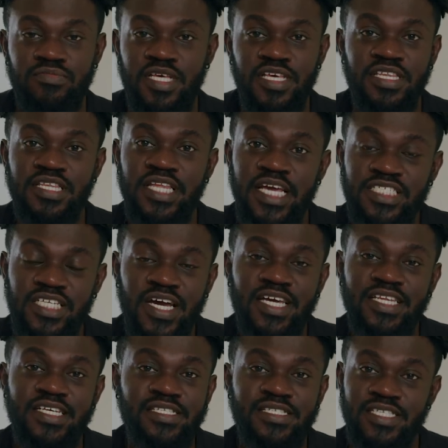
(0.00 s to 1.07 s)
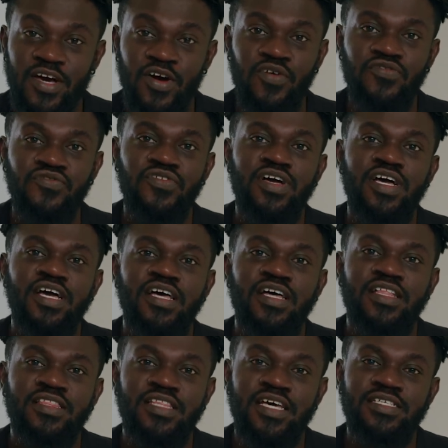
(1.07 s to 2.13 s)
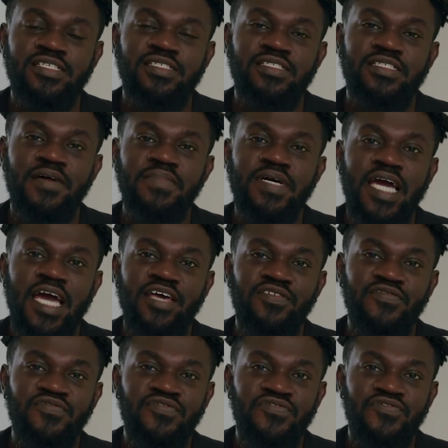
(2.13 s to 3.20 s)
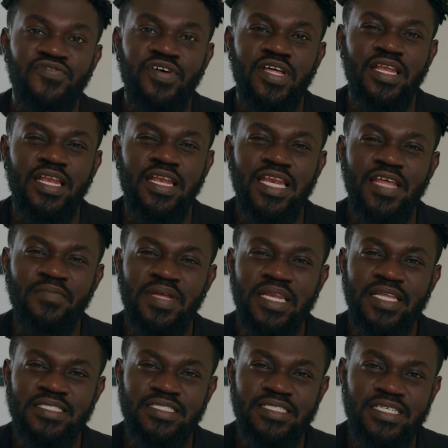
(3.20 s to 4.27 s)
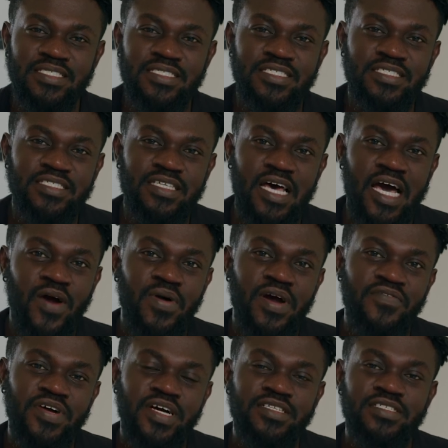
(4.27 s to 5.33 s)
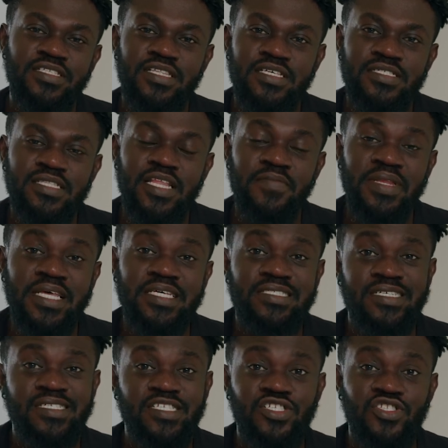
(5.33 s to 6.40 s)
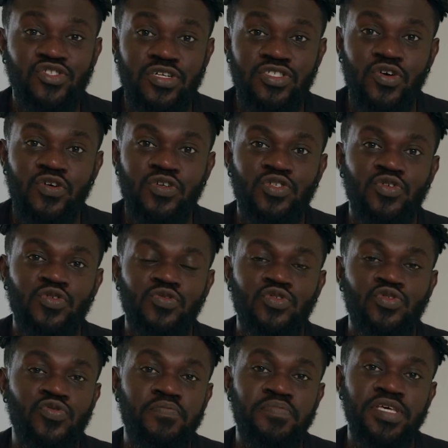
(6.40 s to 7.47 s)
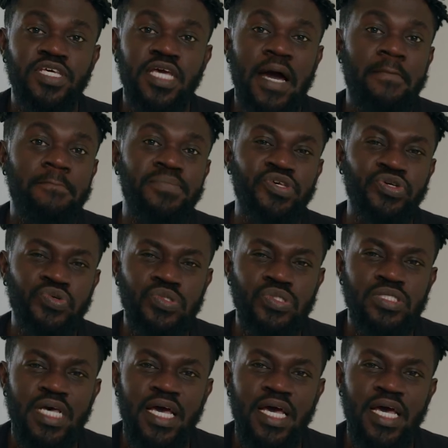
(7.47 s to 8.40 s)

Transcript: in nature in itself, there's some kind of limitlessness. However, this limitlessness is not also to be abused